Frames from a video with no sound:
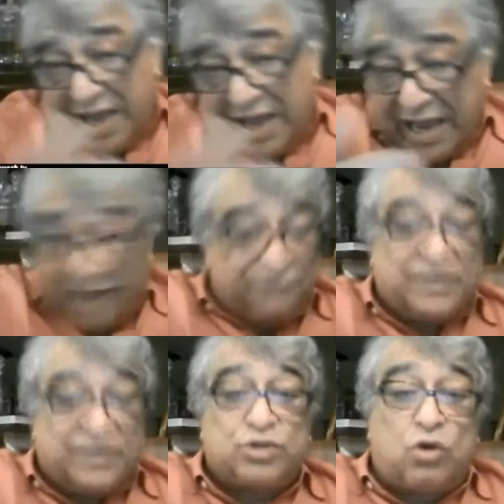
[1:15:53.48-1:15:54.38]

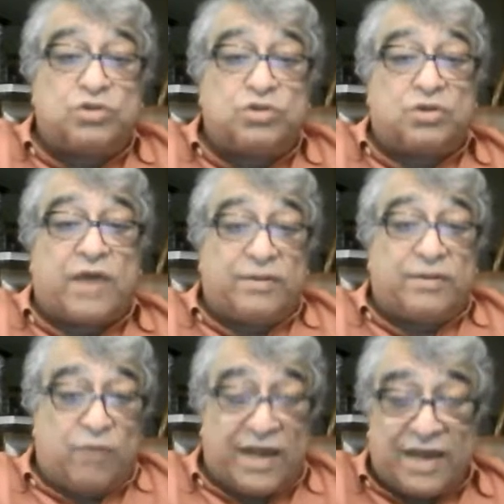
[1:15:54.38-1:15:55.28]
if this goes the right
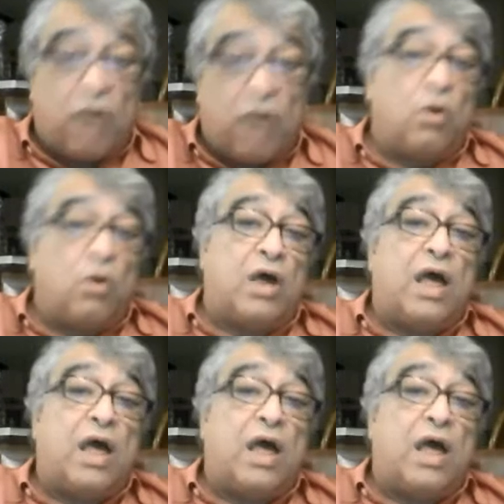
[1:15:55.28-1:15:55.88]
way, now